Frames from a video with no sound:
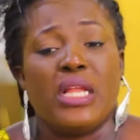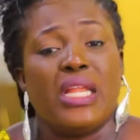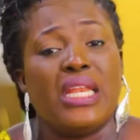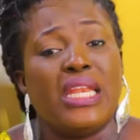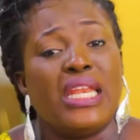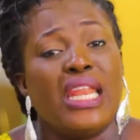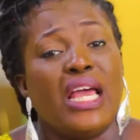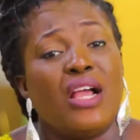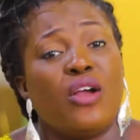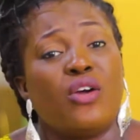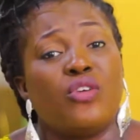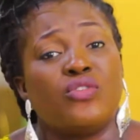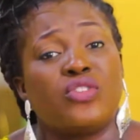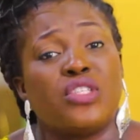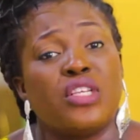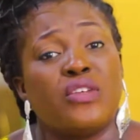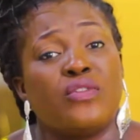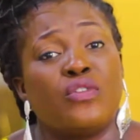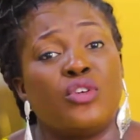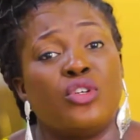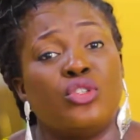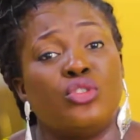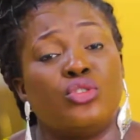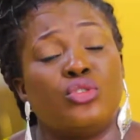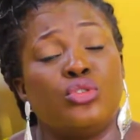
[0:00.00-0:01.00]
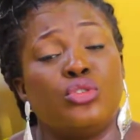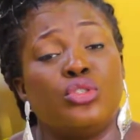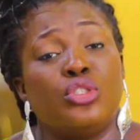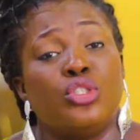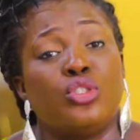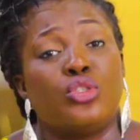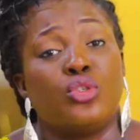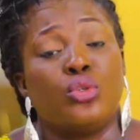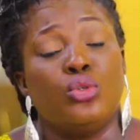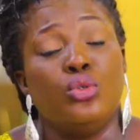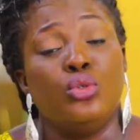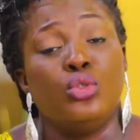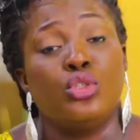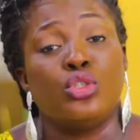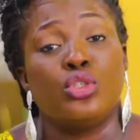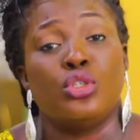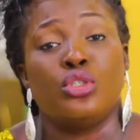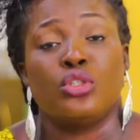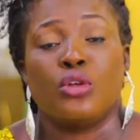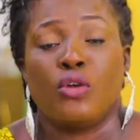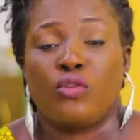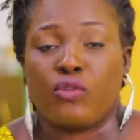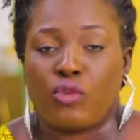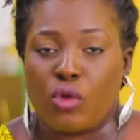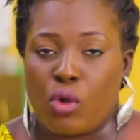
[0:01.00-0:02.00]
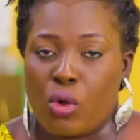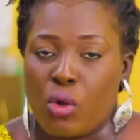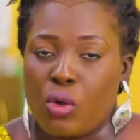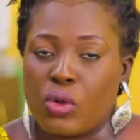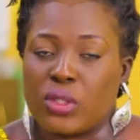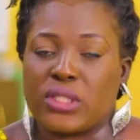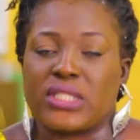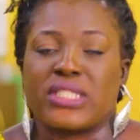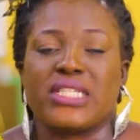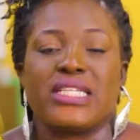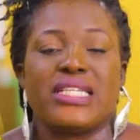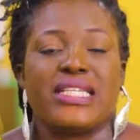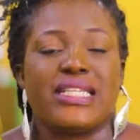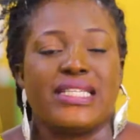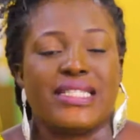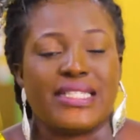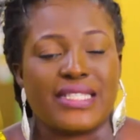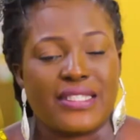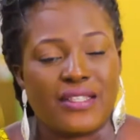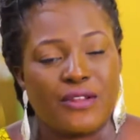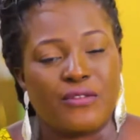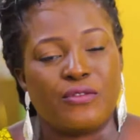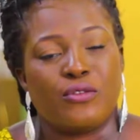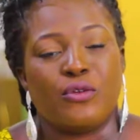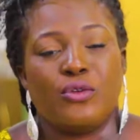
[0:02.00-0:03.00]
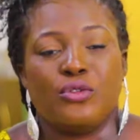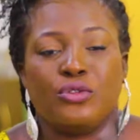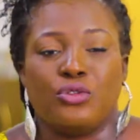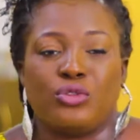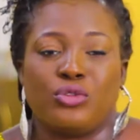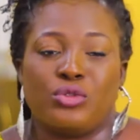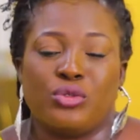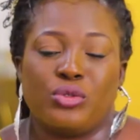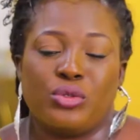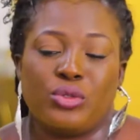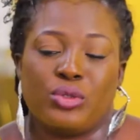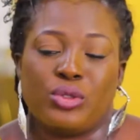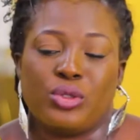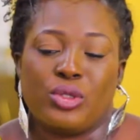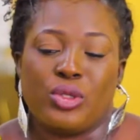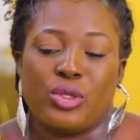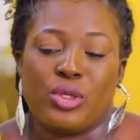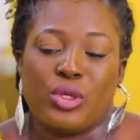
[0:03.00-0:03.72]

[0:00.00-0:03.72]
lack of self-control, the solution, of course, is self-control.